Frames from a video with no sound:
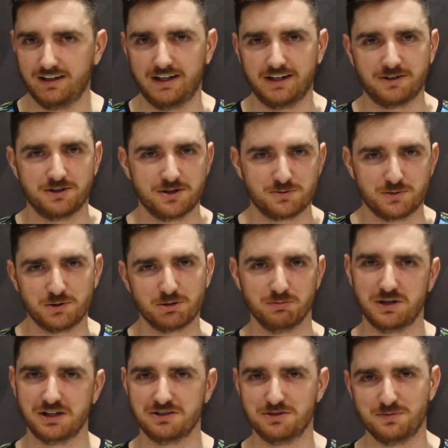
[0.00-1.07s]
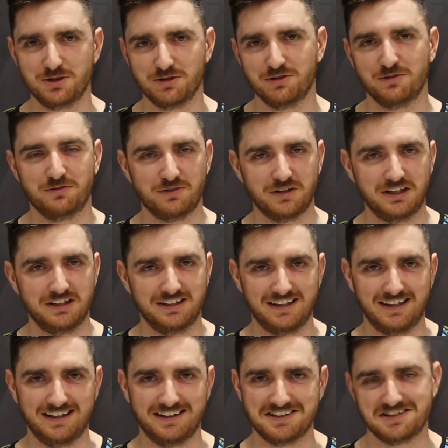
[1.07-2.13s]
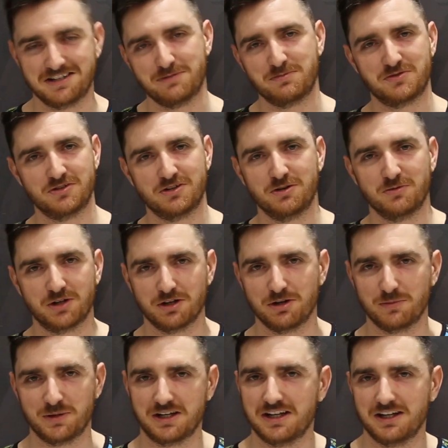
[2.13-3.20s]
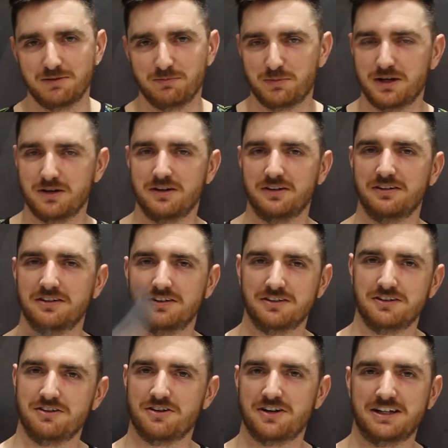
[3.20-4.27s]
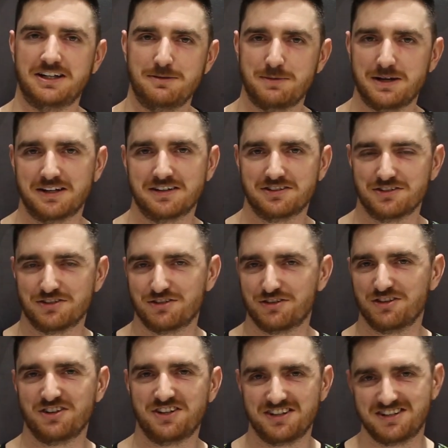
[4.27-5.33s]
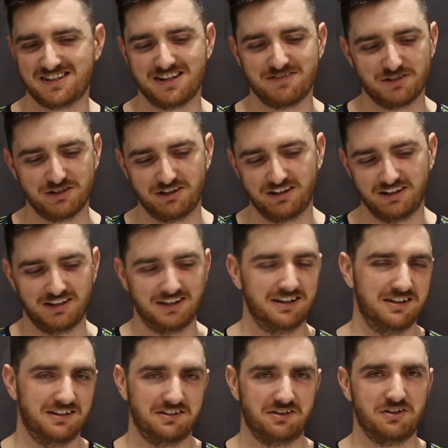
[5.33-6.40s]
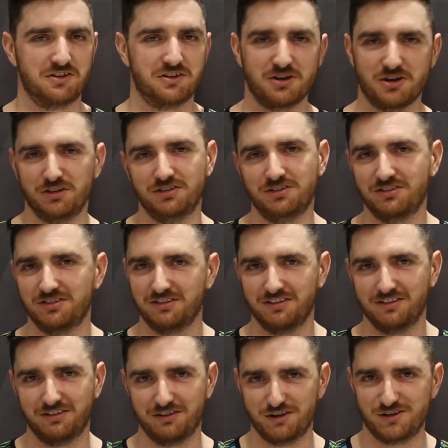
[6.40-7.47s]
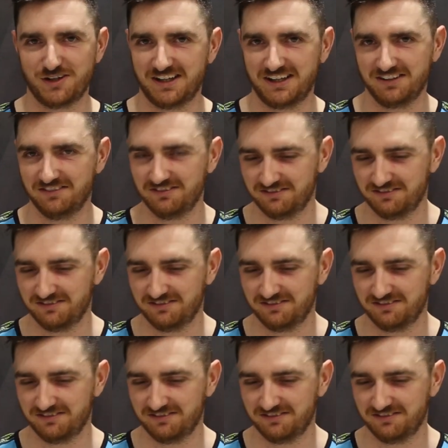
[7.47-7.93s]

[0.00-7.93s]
Hey guys, welcome back to Beyond Dafeet. In this episode we're going to be comparing the Nike Pegasus 37 to the Ghost 13.